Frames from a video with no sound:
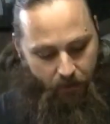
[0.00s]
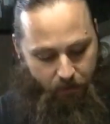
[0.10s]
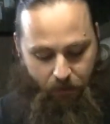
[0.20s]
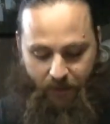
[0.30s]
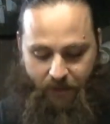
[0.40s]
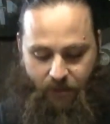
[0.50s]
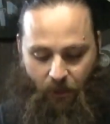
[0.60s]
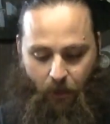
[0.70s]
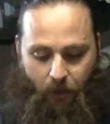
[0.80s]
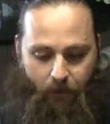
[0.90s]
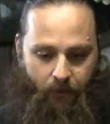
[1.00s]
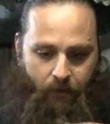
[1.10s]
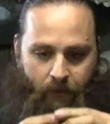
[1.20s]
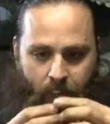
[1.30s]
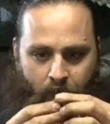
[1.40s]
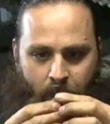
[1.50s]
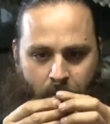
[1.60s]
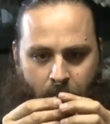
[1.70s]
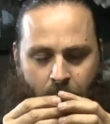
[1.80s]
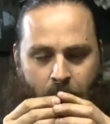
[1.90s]
you need to turn
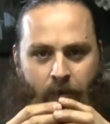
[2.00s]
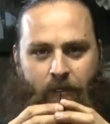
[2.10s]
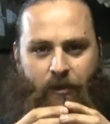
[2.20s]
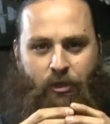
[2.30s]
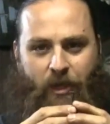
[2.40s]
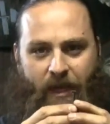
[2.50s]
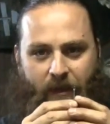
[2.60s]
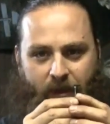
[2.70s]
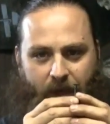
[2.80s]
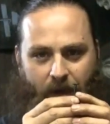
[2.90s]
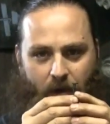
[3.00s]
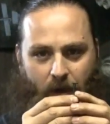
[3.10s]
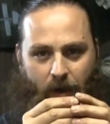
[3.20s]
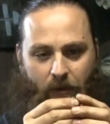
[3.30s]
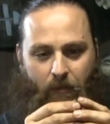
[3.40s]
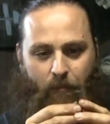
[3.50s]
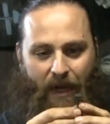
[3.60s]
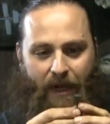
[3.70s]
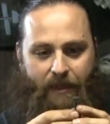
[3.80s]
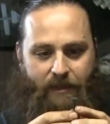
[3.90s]
the shank of the nail on the
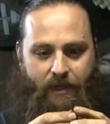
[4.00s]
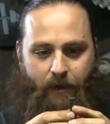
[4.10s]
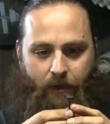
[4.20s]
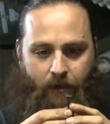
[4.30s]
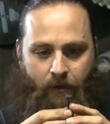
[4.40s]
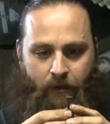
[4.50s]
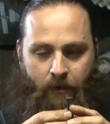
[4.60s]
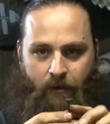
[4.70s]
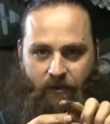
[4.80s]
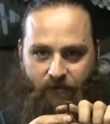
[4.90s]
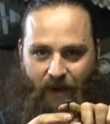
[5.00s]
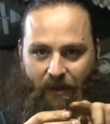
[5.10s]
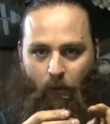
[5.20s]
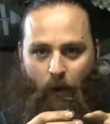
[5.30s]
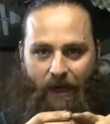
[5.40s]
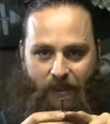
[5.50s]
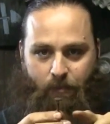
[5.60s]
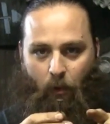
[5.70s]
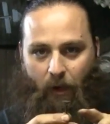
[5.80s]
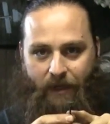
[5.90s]
bias here to find the widest
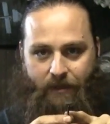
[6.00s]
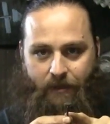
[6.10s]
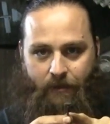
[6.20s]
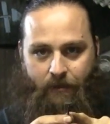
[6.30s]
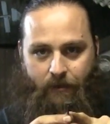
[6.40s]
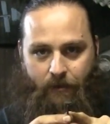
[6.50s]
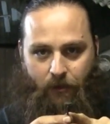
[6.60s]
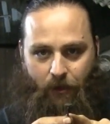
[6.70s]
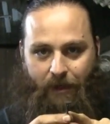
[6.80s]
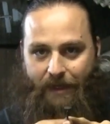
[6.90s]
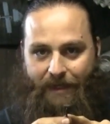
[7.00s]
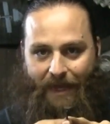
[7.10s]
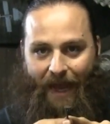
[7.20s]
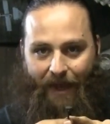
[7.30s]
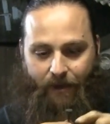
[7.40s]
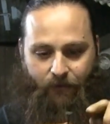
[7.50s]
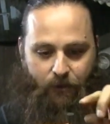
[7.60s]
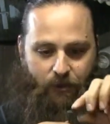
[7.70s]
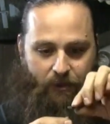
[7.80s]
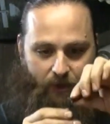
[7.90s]
point. You're going to need that. If you
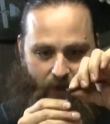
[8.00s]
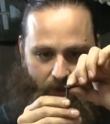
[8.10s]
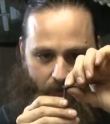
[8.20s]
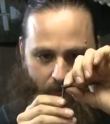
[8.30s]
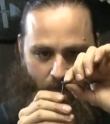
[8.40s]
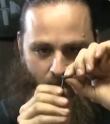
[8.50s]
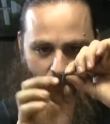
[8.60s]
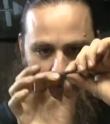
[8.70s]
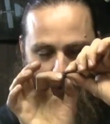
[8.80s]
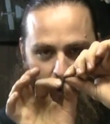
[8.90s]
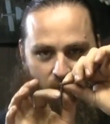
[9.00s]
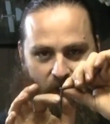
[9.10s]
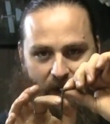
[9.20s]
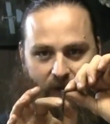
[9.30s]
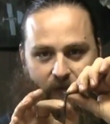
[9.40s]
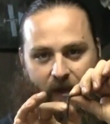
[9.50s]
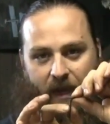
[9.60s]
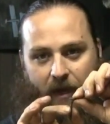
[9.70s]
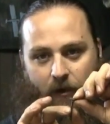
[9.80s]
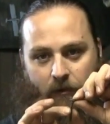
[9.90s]
just look at the profile of the
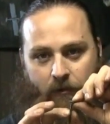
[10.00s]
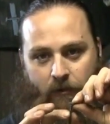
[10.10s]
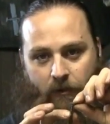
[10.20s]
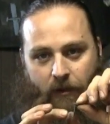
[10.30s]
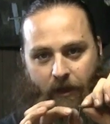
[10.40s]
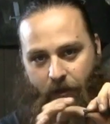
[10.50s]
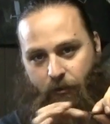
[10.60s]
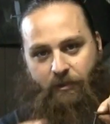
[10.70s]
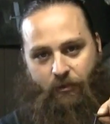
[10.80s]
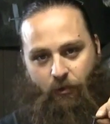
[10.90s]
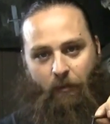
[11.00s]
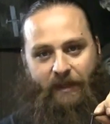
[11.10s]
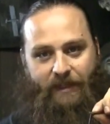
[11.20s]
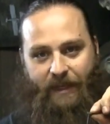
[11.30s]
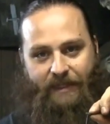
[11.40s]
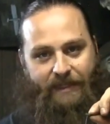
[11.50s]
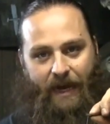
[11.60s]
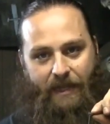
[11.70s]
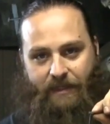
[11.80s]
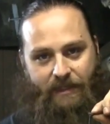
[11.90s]
nail and use a drill bit to that
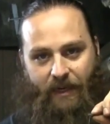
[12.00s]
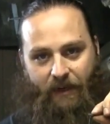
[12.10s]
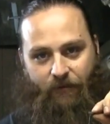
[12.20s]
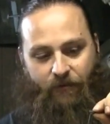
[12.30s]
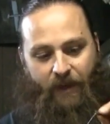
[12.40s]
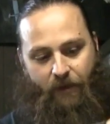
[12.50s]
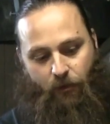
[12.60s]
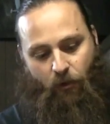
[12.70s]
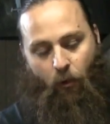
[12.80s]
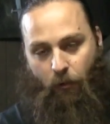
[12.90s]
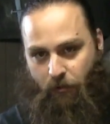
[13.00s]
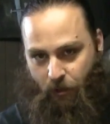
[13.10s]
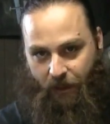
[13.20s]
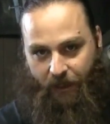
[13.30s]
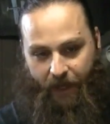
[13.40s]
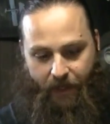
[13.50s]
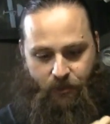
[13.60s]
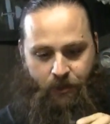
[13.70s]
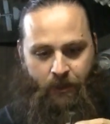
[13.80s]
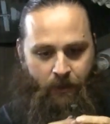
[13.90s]
size, it's not going to fit. Your corners are going to
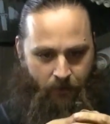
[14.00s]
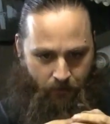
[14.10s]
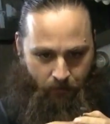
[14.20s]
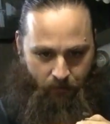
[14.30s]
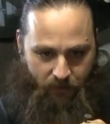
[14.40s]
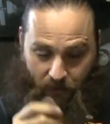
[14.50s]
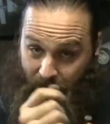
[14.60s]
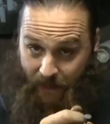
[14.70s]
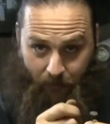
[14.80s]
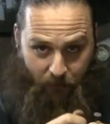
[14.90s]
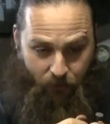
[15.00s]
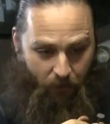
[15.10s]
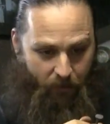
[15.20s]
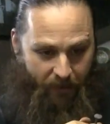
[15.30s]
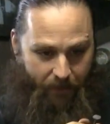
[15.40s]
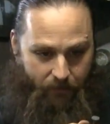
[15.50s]
catch. So line up your drill bit,